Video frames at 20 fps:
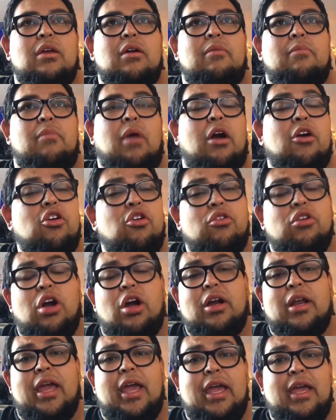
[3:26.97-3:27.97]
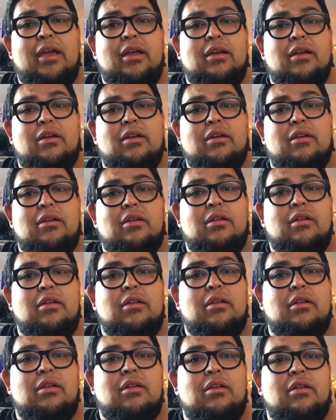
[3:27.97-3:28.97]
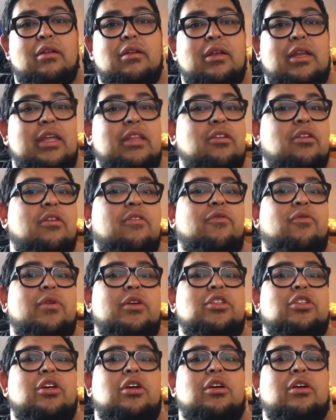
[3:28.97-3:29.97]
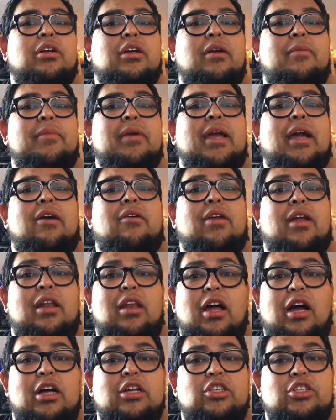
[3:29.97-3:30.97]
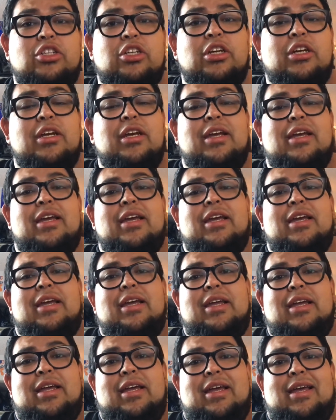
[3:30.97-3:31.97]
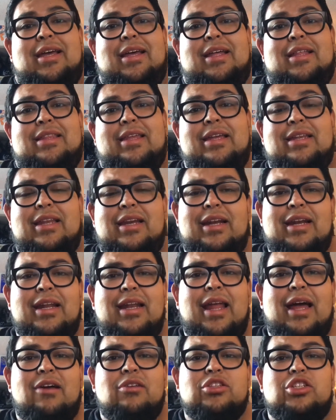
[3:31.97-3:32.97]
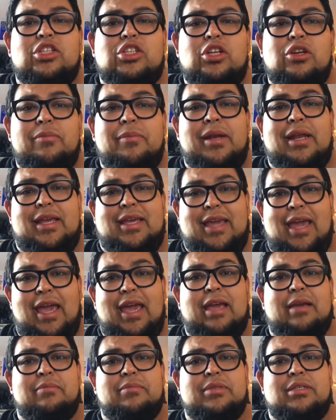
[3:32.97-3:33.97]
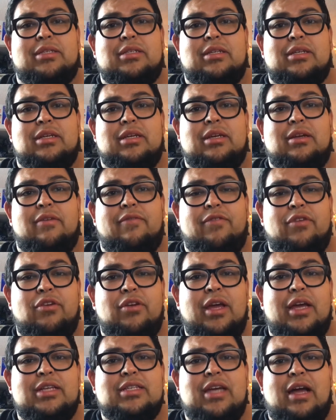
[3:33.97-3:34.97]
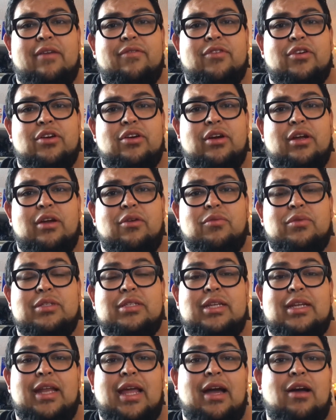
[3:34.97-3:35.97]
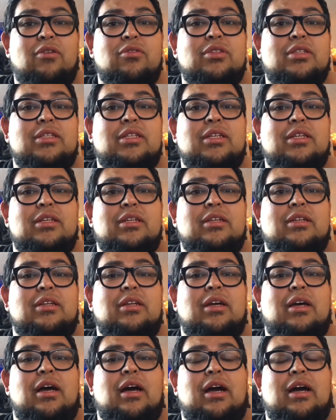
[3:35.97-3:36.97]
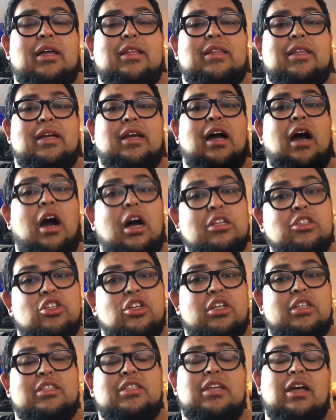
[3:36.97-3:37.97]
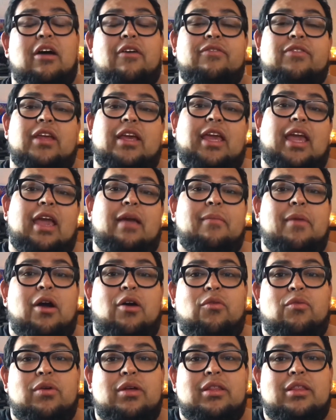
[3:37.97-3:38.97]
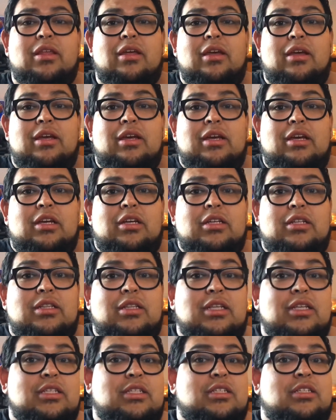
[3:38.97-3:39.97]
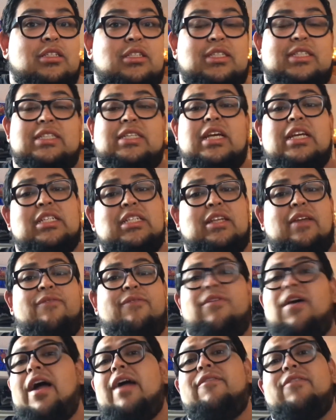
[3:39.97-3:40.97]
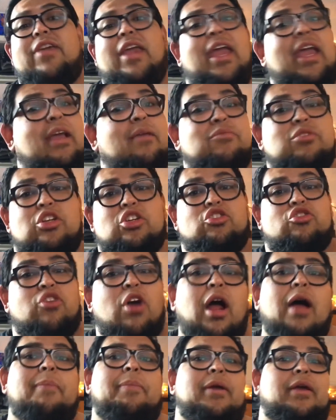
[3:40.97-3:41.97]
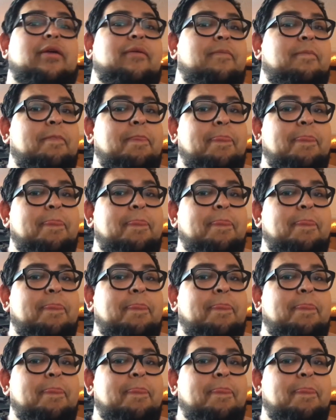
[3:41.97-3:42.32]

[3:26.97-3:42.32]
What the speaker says: Mario Kart 8, neither of which are coming out at launch. They didn't announce too many games. A few days after it was announced, the console itself, they came out with this 65 games are dropping.